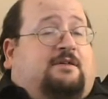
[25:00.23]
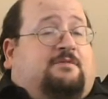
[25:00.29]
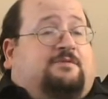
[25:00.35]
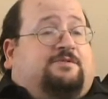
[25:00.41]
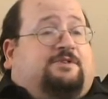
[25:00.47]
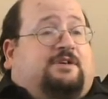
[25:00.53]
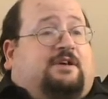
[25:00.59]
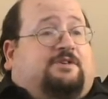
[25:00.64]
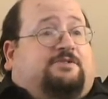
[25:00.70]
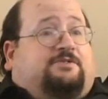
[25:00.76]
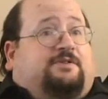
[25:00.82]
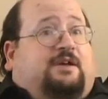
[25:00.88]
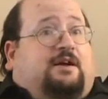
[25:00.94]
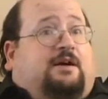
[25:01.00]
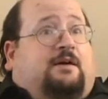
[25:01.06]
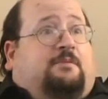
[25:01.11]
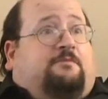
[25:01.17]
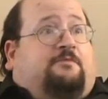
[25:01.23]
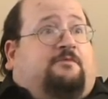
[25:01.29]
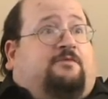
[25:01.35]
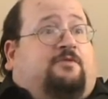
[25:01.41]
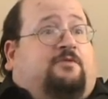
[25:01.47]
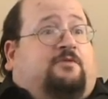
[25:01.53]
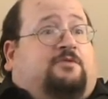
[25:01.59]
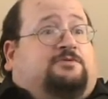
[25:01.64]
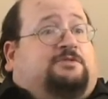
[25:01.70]
was actually up
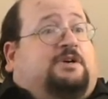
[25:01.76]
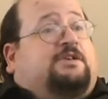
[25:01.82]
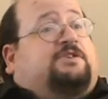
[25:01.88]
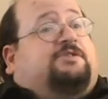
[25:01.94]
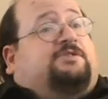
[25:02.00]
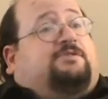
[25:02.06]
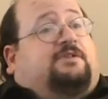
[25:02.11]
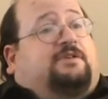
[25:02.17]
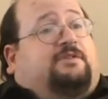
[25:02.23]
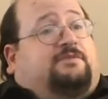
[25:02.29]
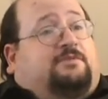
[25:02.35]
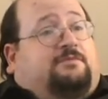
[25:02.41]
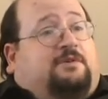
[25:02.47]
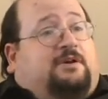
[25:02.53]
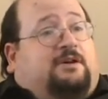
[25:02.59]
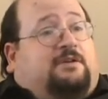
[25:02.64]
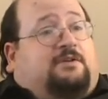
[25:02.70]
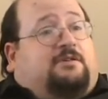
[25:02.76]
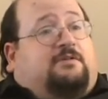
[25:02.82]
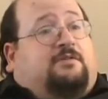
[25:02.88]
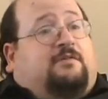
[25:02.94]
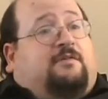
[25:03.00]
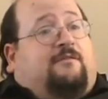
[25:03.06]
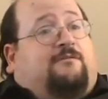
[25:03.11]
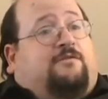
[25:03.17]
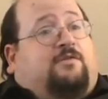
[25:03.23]
for legislative
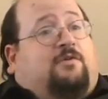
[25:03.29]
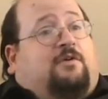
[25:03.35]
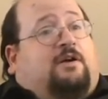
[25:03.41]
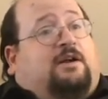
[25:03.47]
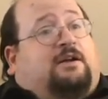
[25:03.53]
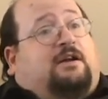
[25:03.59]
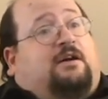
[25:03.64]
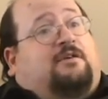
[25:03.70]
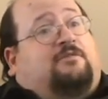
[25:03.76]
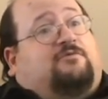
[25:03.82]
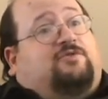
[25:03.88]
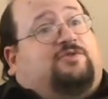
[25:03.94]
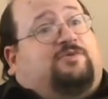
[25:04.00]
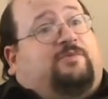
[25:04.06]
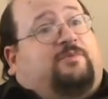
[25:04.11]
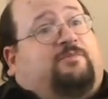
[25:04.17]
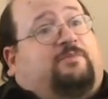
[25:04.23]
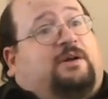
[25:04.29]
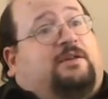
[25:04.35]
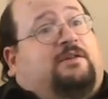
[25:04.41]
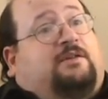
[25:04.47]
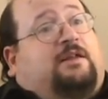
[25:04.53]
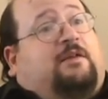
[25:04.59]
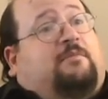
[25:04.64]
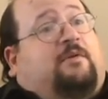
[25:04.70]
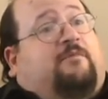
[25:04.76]
director for a congressman by the
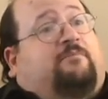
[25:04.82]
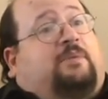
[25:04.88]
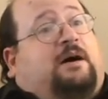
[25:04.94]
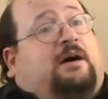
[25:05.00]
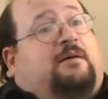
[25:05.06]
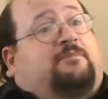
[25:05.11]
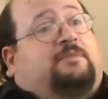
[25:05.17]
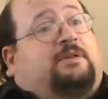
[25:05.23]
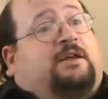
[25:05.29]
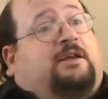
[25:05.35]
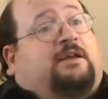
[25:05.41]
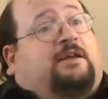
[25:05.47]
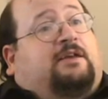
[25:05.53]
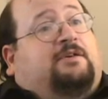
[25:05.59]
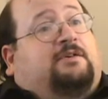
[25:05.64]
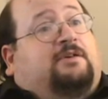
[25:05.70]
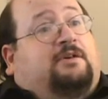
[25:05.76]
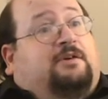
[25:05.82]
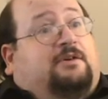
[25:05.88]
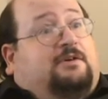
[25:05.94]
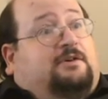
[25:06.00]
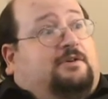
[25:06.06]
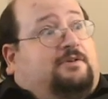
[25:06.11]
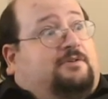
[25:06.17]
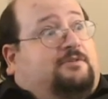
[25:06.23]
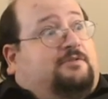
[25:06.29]
name of Bob Ney,
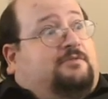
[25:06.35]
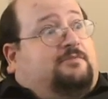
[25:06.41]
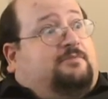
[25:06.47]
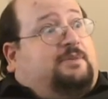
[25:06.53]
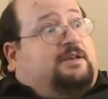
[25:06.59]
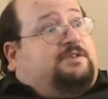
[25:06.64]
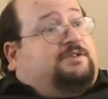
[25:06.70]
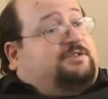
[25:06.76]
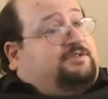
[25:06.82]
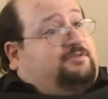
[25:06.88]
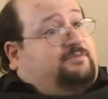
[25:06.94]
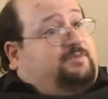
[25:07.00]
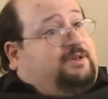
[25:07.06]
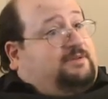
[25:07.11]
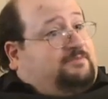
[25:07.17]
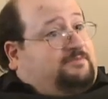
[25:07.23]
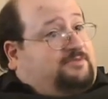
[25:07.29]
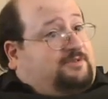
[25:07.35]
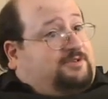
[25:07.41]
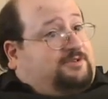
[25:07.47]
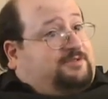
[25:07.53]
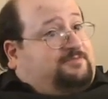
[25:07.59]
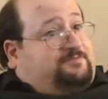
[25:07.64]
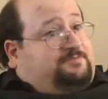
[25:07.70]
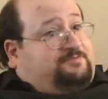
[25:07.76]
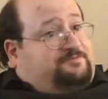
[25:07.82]
who may still be in
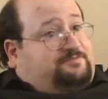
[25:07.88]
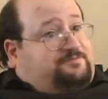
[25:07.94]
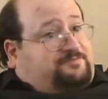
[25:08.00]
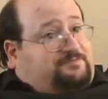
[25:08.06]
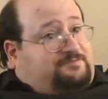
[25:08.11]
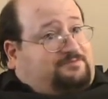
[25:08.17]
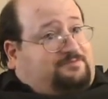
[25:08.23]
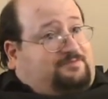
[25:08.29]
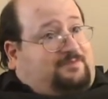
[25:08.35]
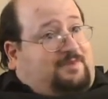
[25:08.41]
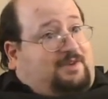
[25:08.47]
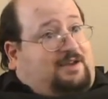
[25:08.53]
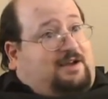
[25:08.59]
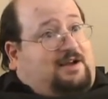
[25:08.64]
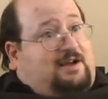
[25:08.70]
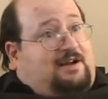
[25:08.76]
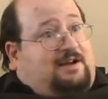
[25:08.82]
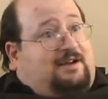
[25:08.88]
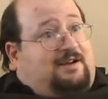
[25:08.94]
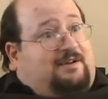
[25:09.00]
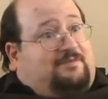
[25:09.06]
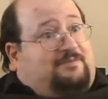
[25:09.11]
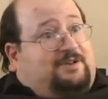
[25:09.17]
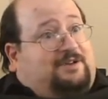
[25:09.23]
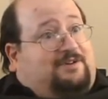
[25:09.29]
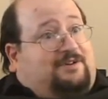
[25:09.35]
prison,
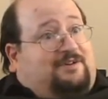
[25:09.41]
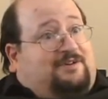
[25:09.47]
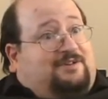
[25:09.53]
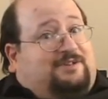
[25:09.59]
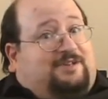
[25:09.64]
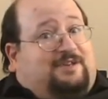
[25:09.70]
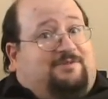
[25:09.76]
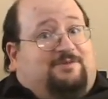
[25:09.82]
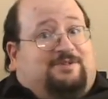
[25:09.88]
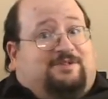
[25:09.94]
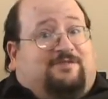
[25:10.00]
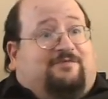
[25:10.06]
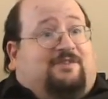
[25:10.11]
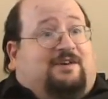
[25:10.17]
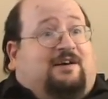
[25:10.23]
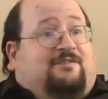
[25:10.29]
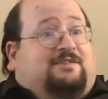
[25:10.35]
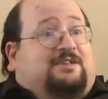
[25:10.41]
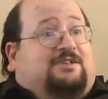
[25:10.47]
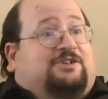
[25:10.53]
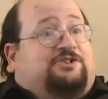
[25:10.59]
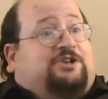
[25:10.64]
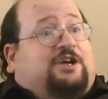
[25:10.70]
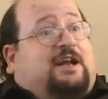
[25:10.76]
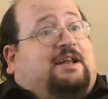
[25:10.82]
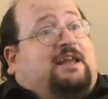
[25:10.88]
because he was involved in the
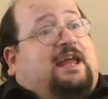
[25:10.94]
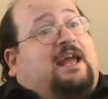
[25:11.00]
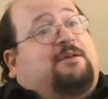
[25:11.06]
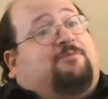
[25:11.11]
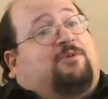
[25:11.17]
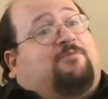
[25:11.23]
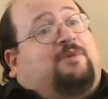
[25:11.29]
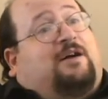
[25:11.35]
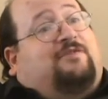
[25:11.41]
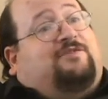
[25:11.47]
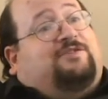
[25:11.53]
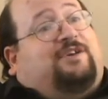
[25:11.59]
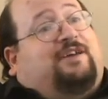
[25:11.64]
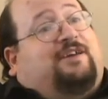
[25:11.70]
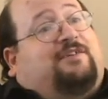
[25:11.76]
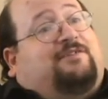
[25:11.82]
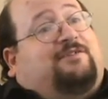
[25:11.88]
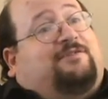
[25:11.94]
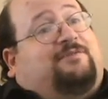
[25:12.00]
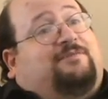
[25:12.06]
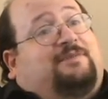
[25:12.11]
Jack Abramoff scandal.